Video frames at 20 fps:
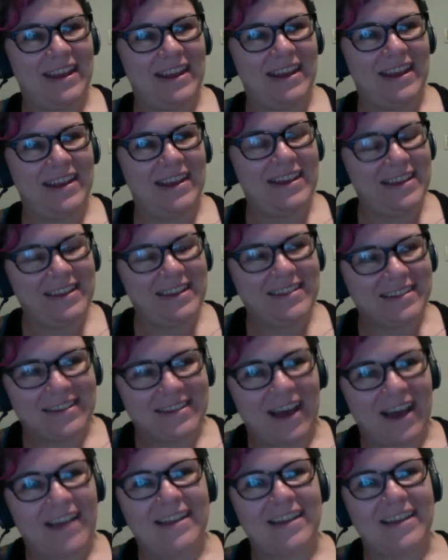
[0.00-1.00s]
it's
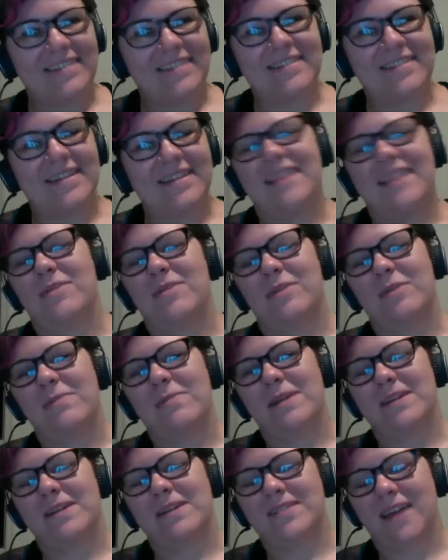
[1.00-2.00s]
not that we're
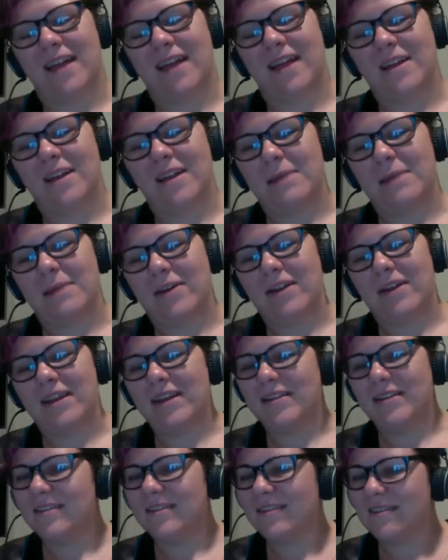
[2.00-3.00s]
being silent about it.
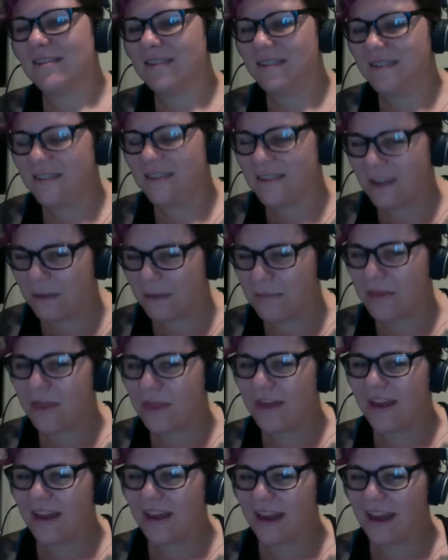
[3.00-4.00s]
It's
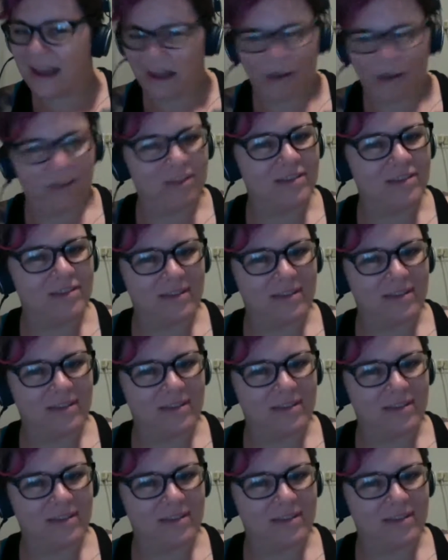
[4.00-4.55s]
something else.